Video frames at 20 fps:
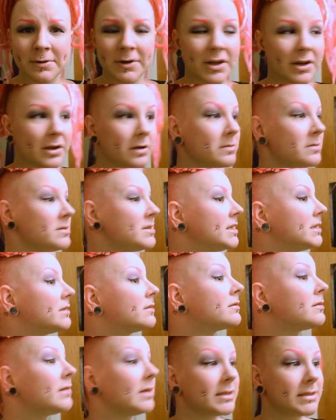We're gonna go to
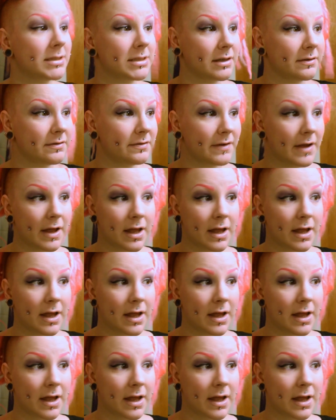dinner and stuff